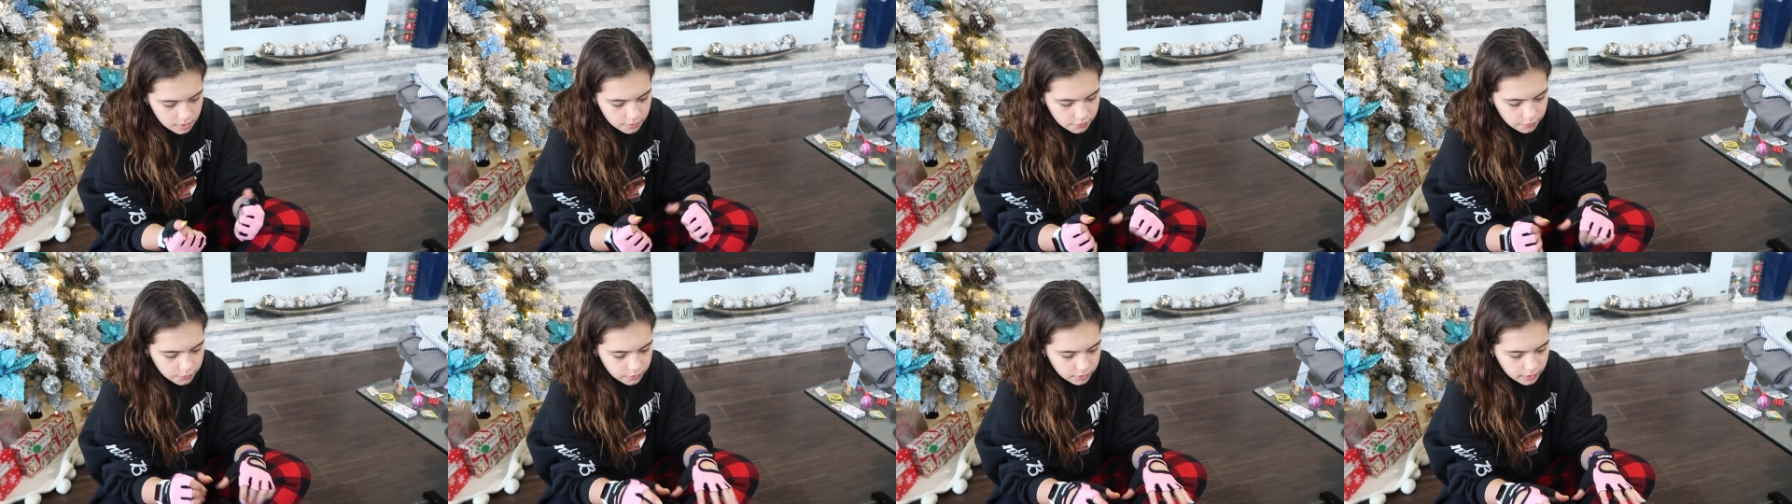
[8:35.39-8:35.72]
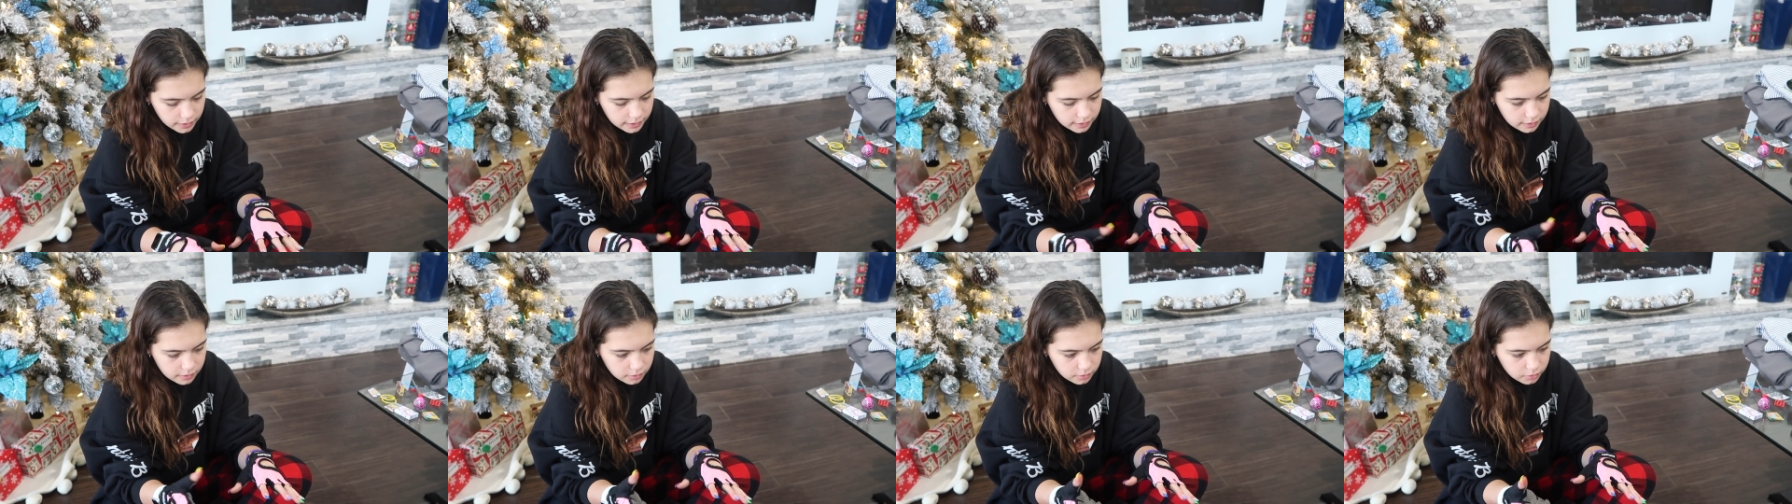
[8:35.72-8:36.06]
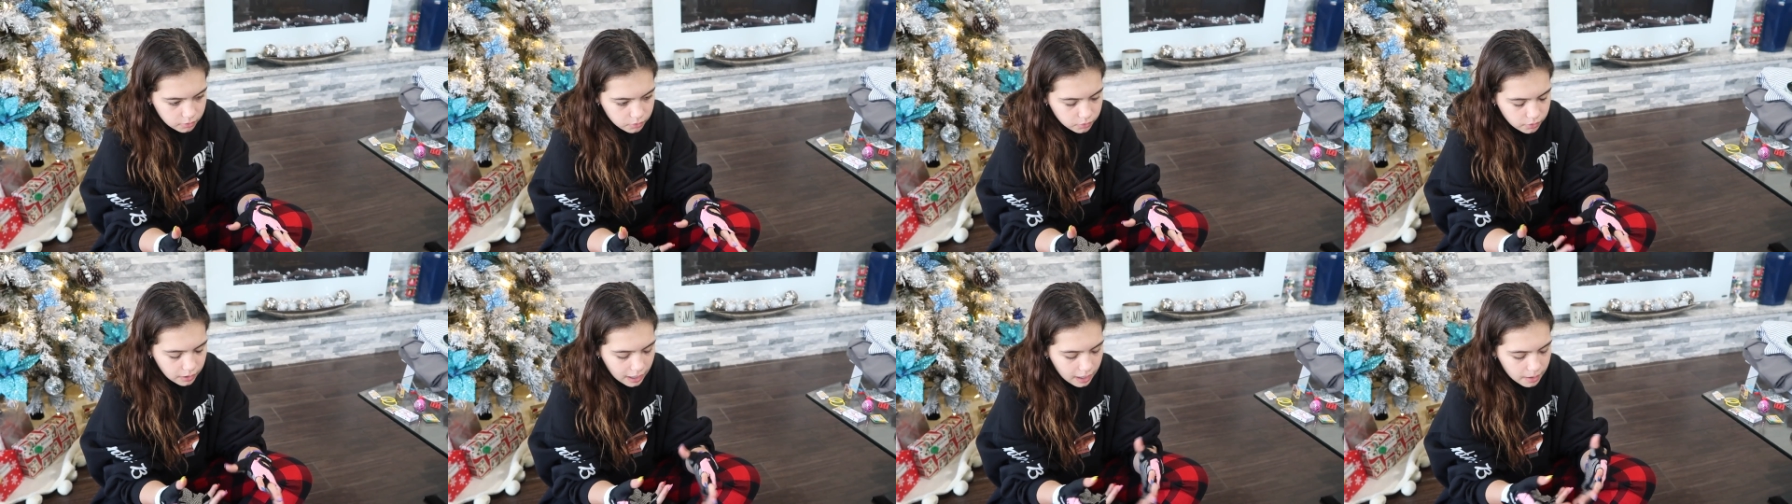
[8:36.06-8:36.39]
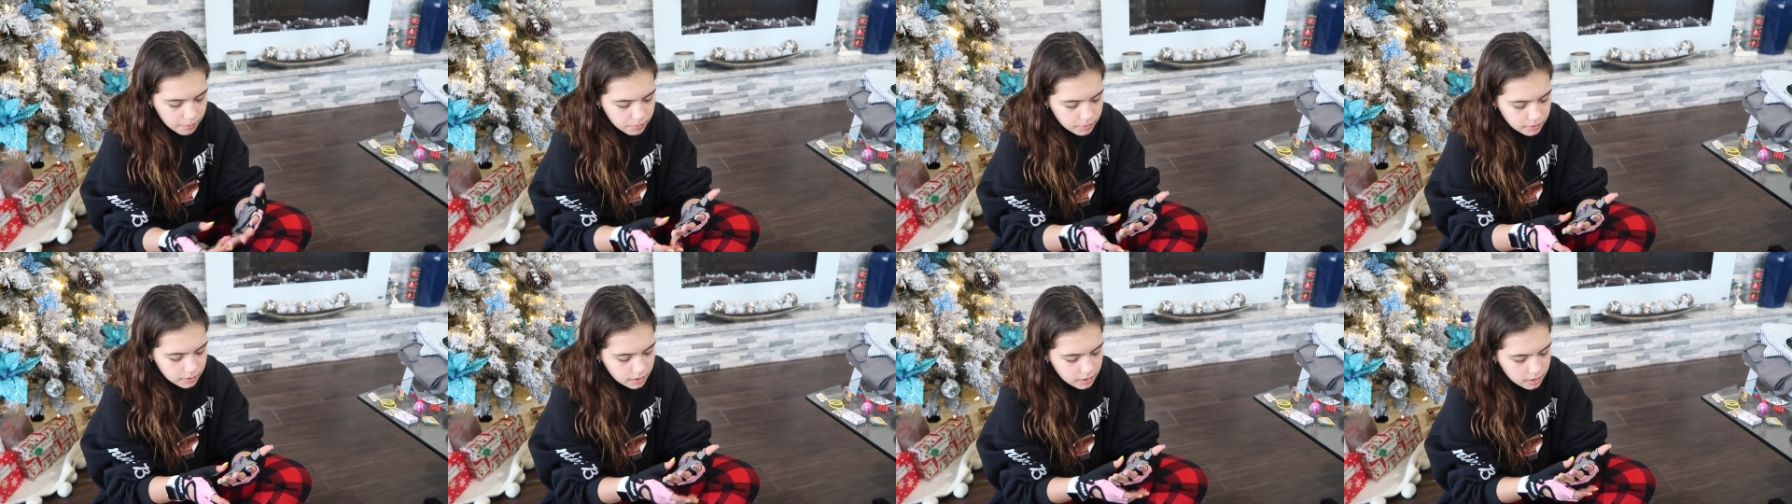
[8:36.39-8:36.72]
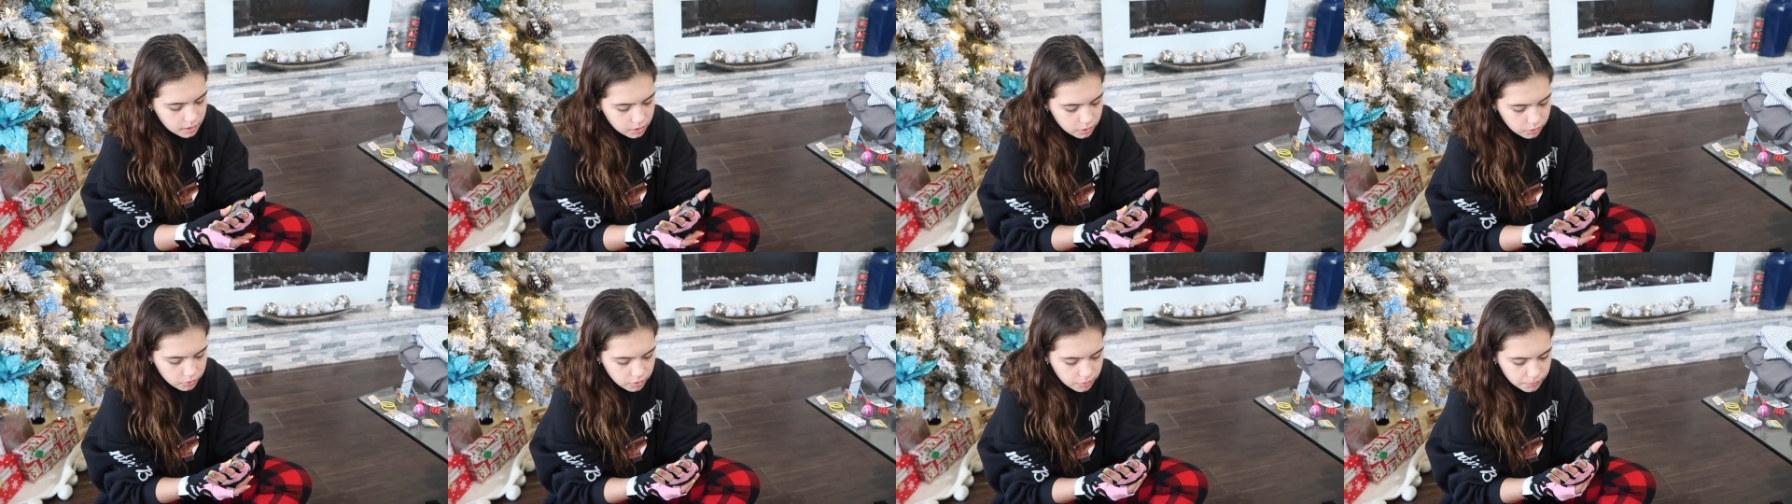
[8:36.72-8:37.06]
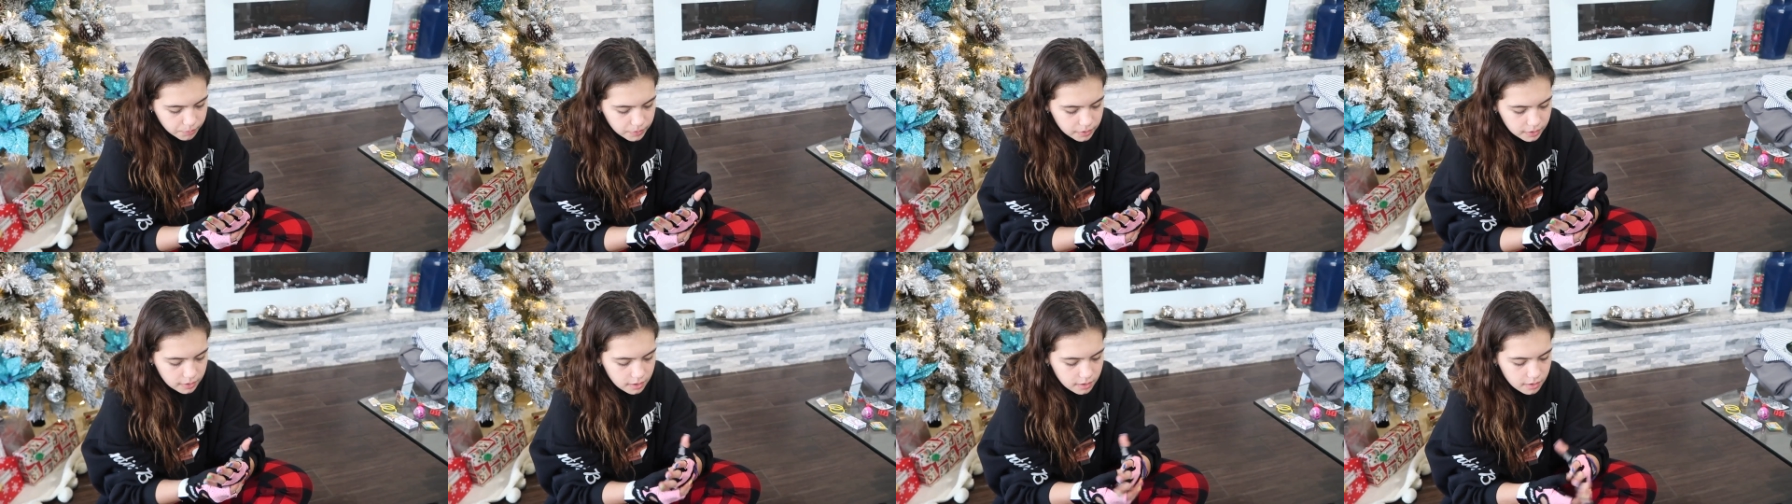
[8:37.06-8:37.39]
for like grabbing it and gripping